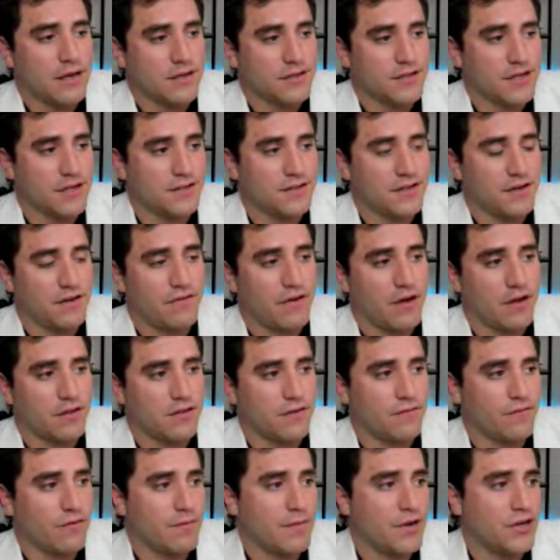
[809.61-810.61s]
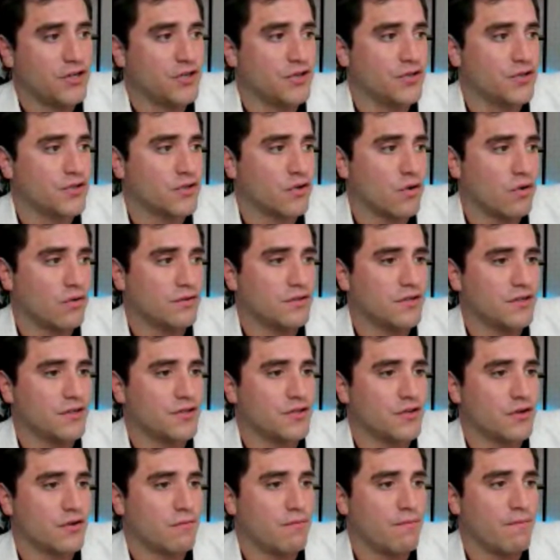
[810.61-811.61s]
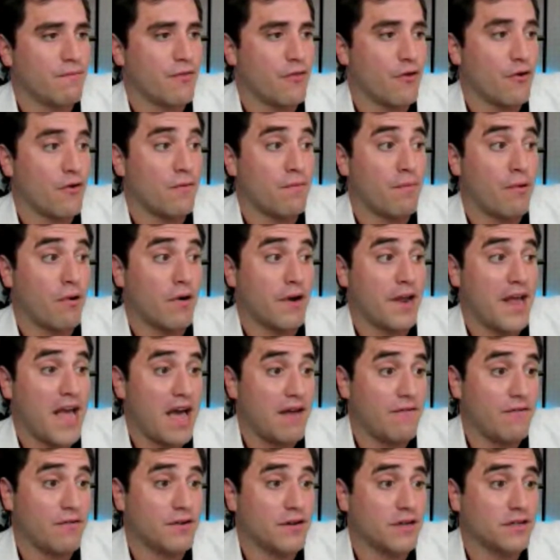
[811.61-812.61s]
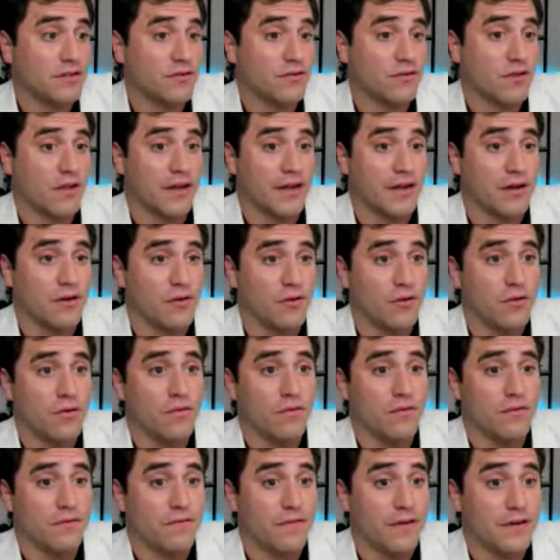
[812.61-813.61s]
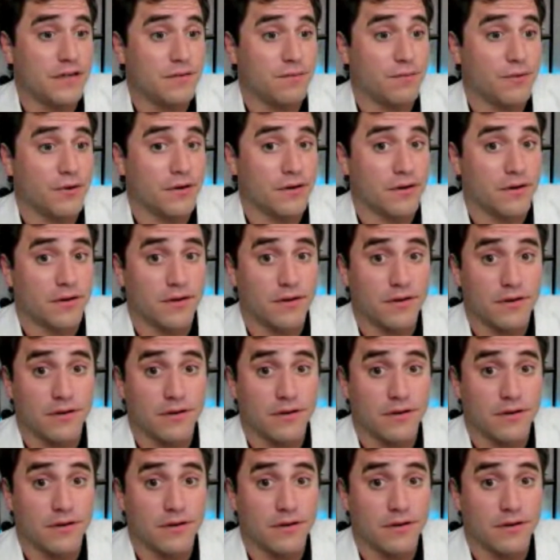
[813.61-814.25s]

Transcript: sensitive health information sold to third-party advertisers like Google and Facebook.